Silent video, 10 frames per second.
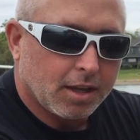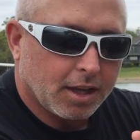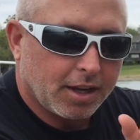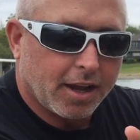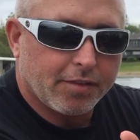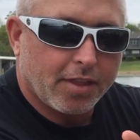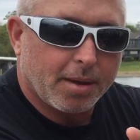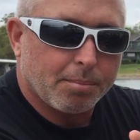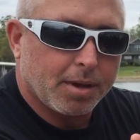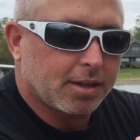and having
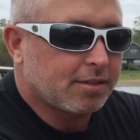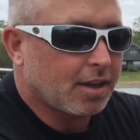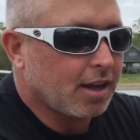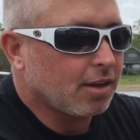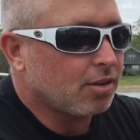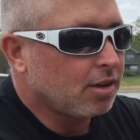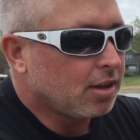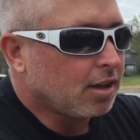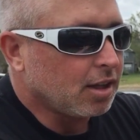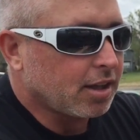that big tail
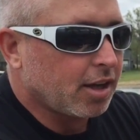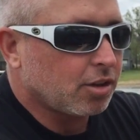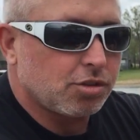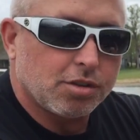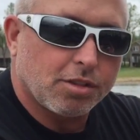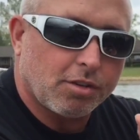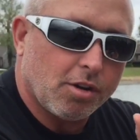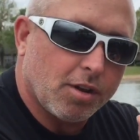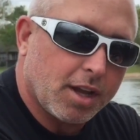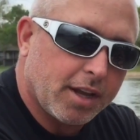allows you to
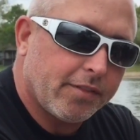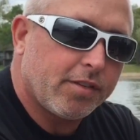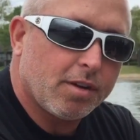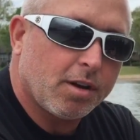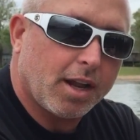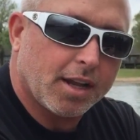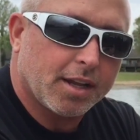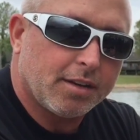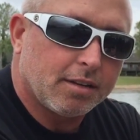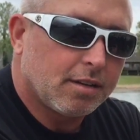throw a heavier
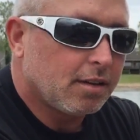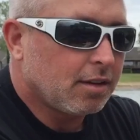head